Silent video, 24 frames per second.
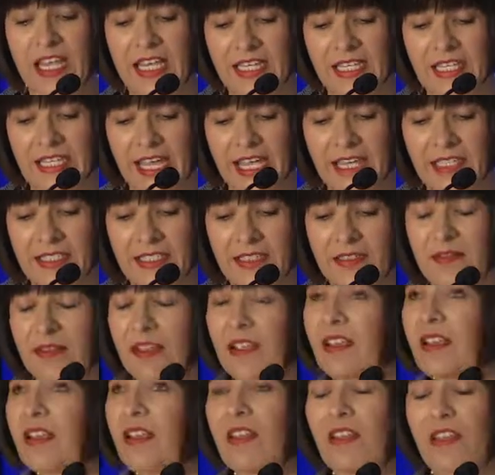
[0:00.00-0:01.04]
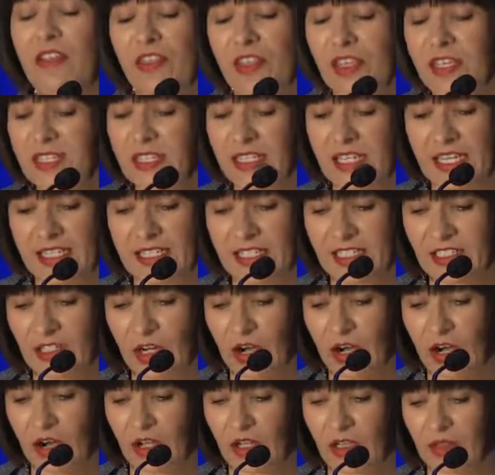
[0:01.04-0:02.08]
Yet, this isn't
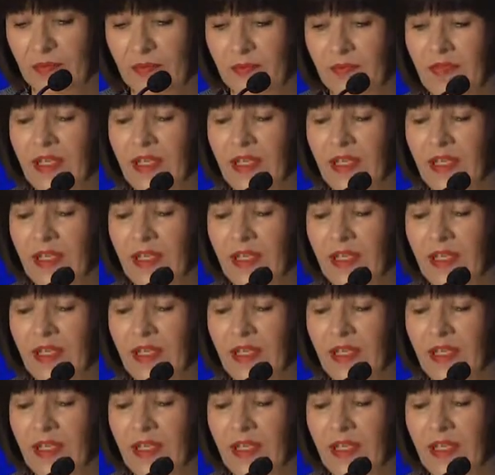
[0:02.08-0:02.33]
all.